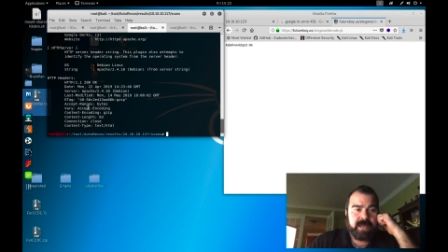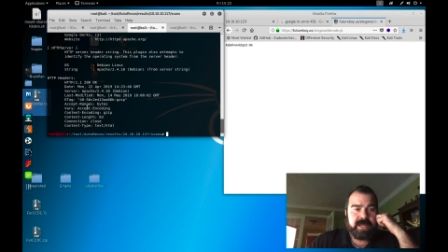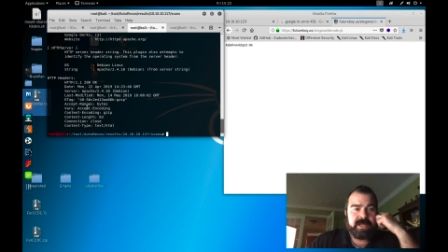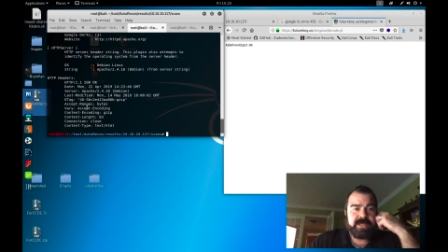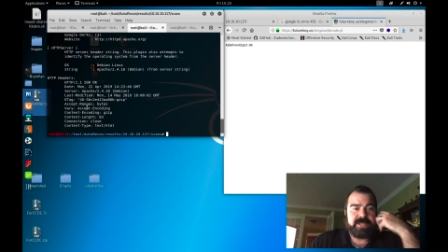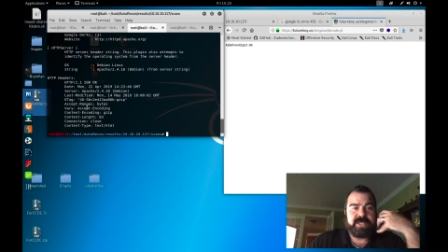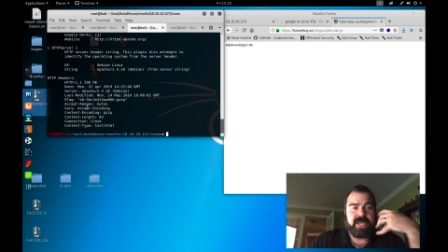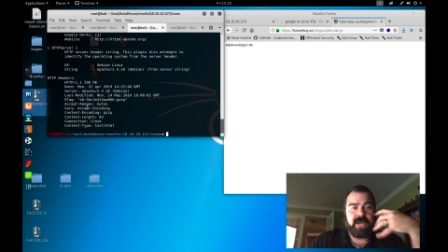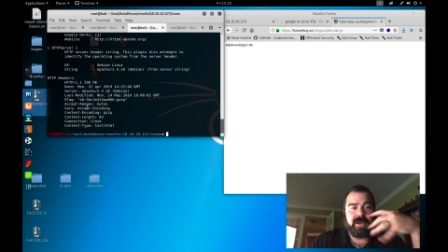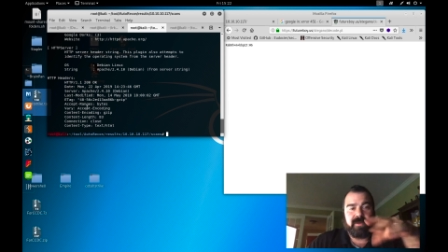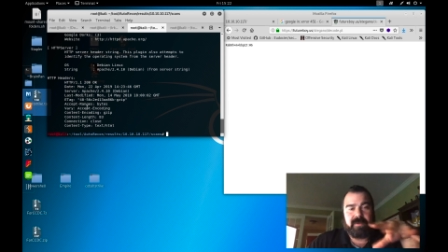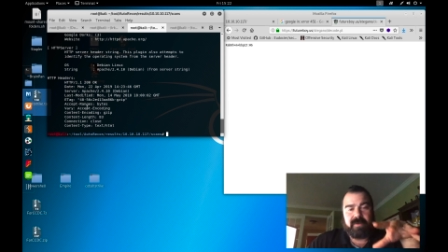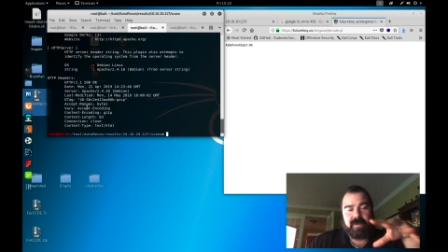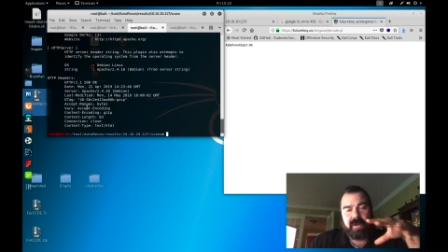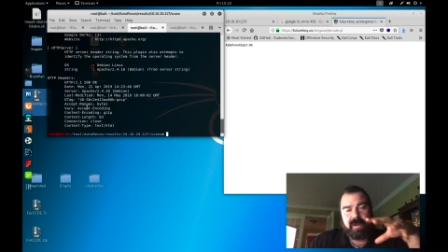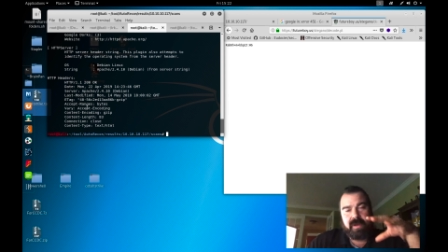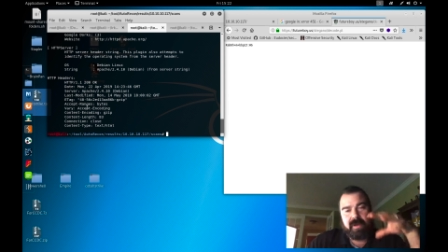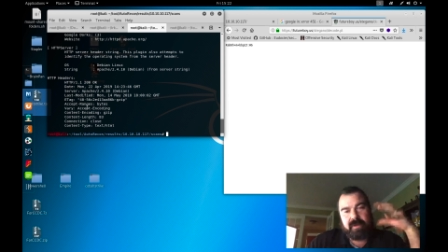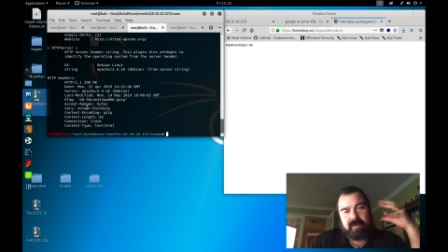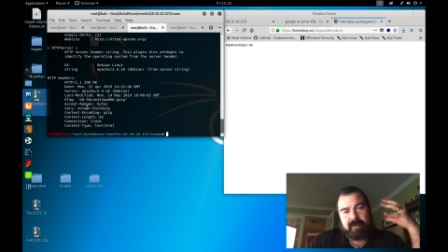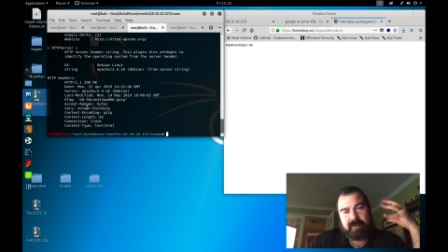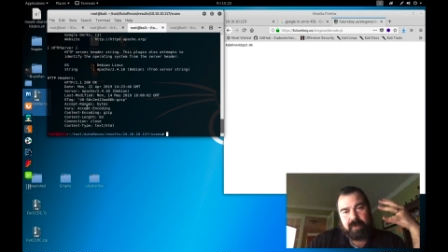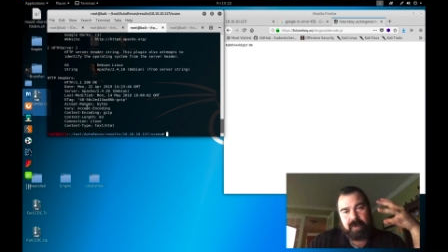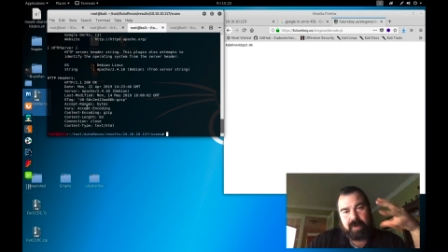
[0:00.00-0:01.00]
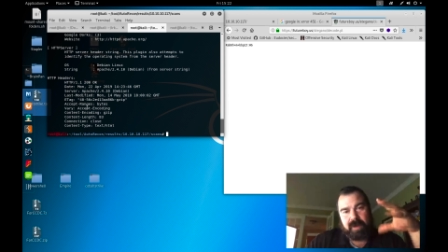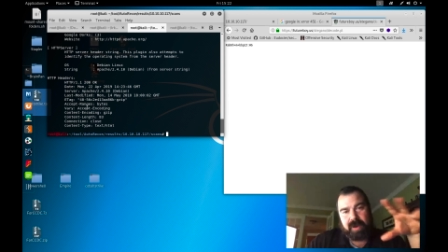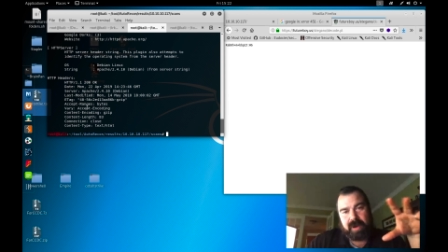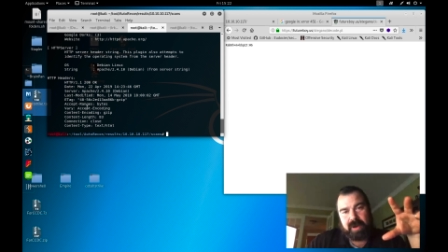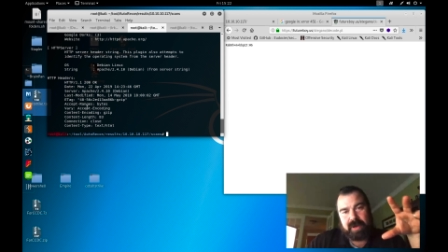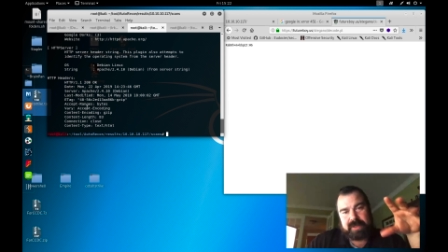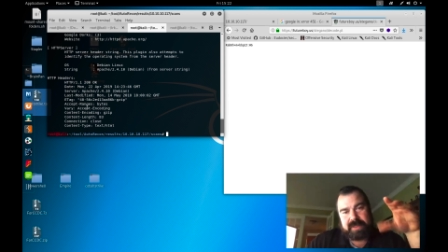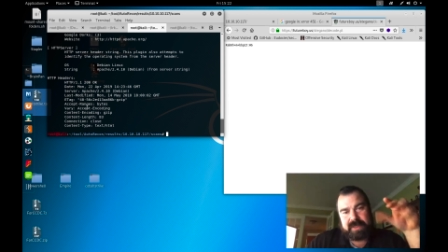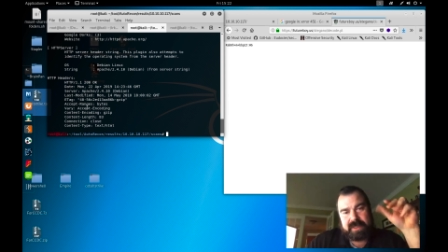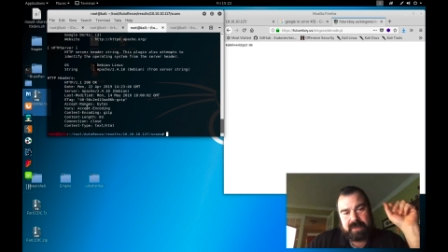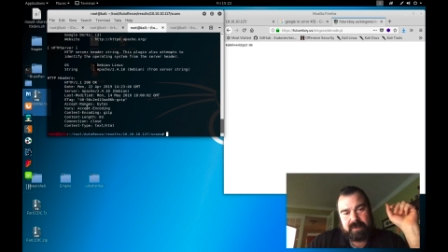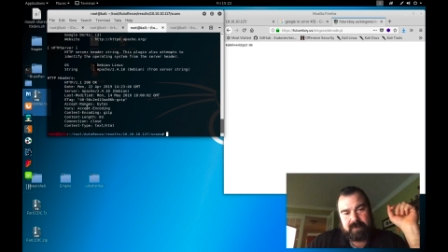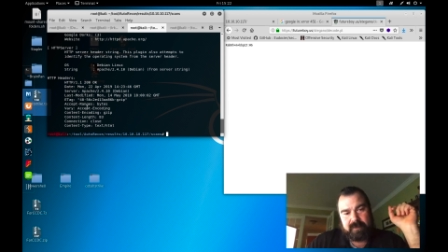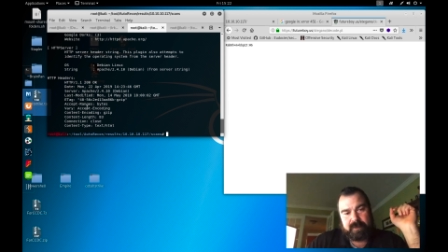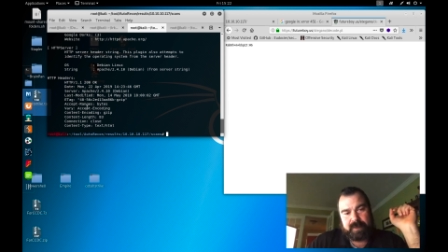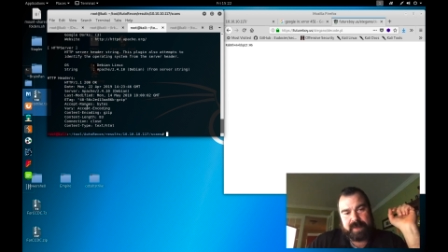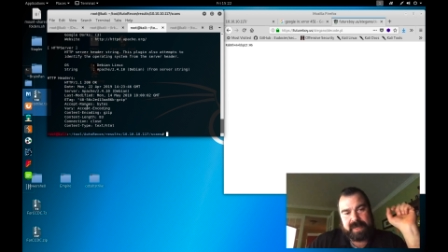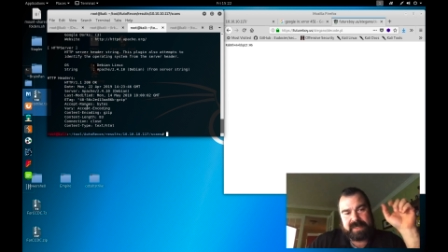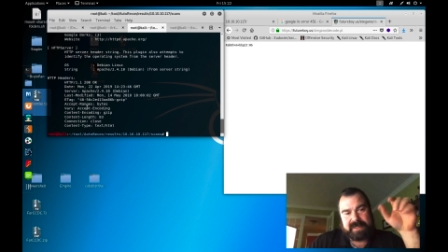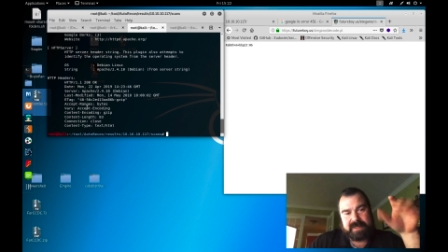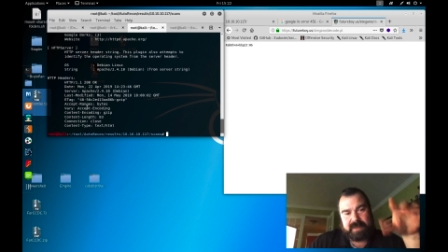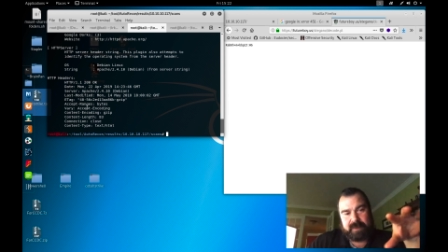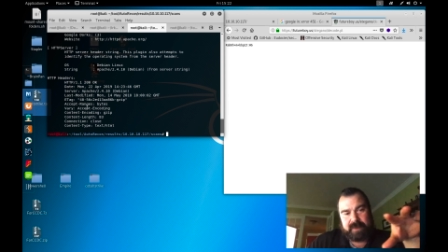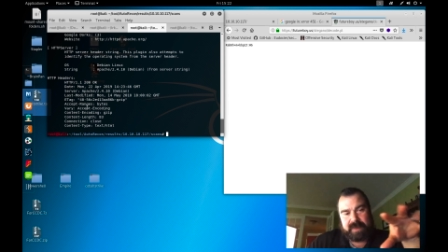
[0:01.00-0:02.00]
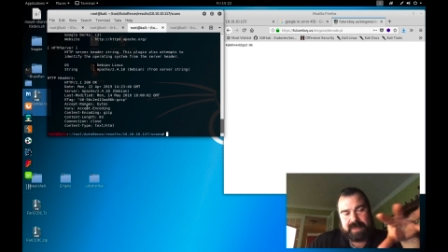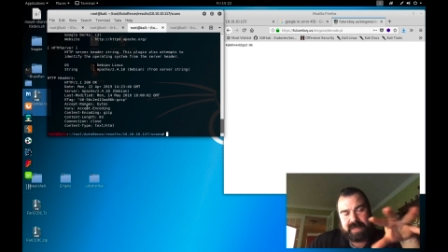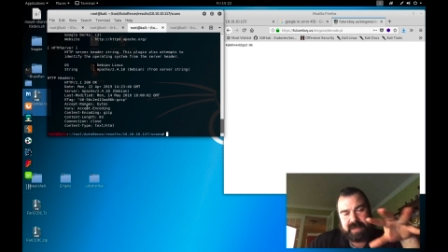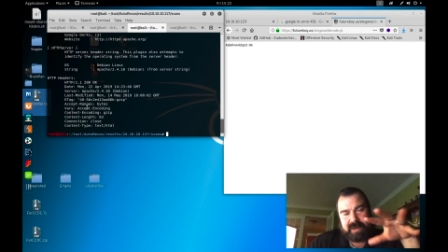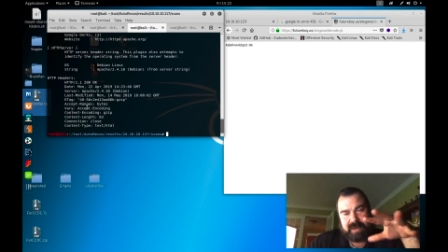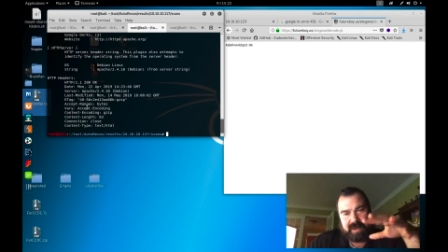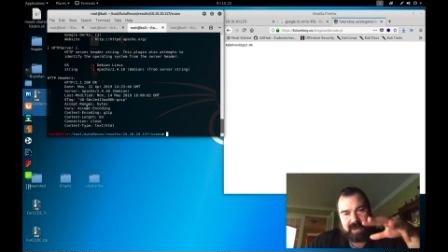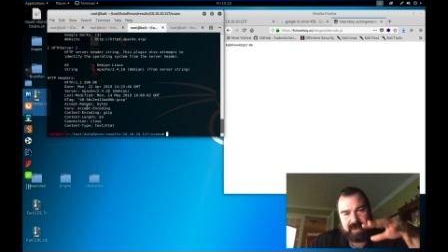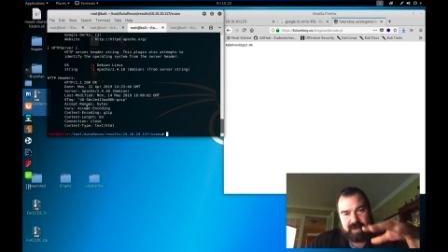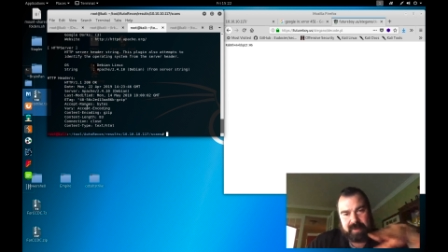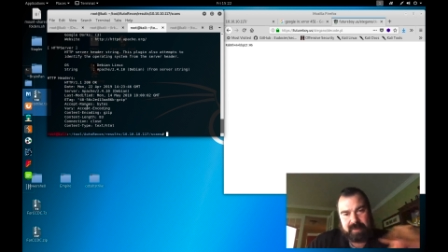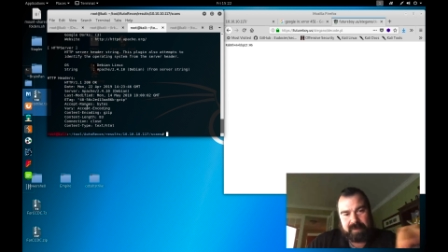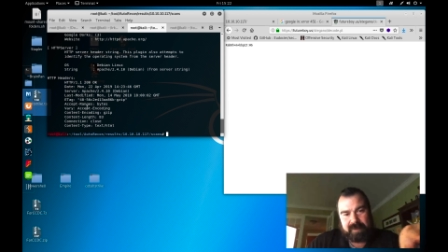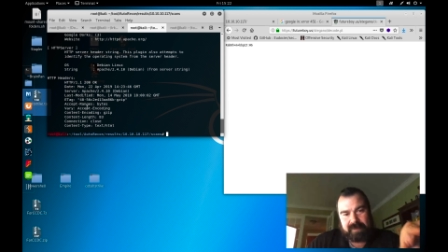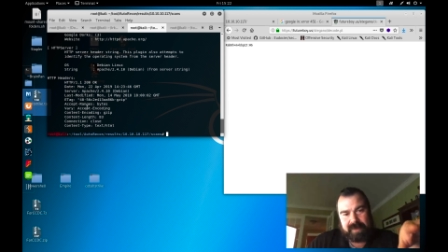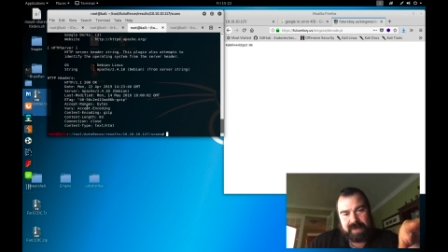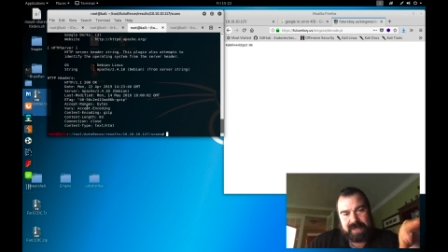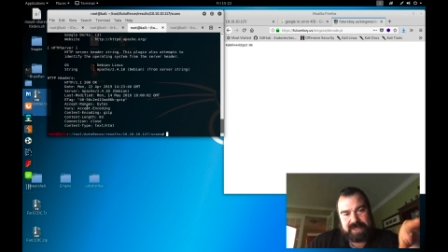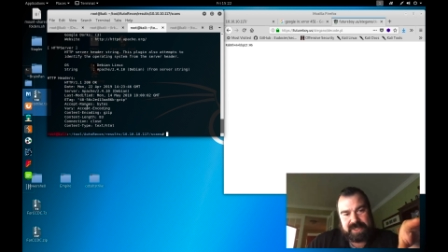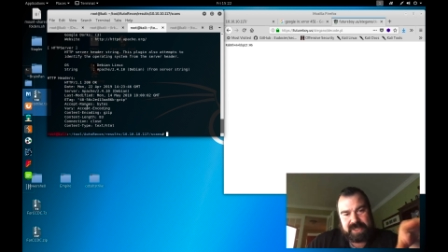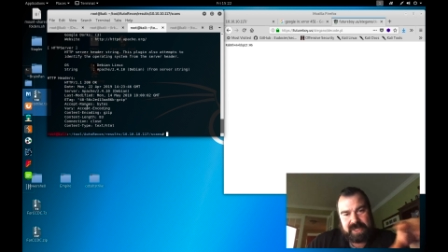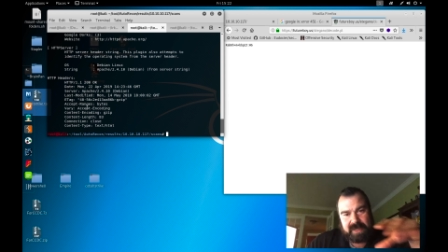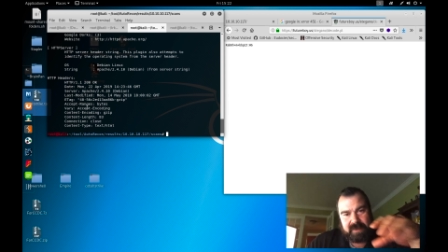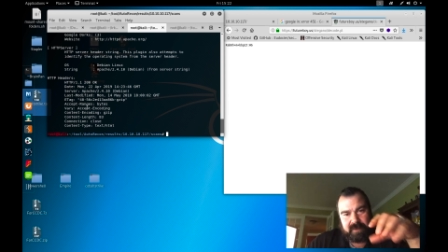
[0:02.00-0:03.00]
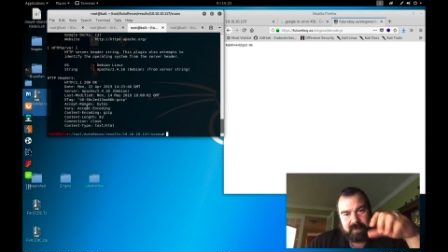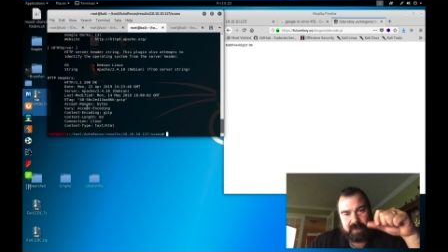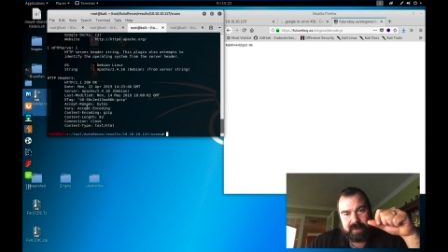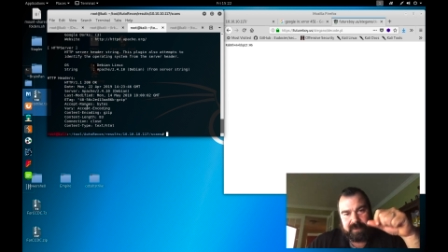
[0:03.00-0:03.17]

So for Irked, basically we did our enumeration,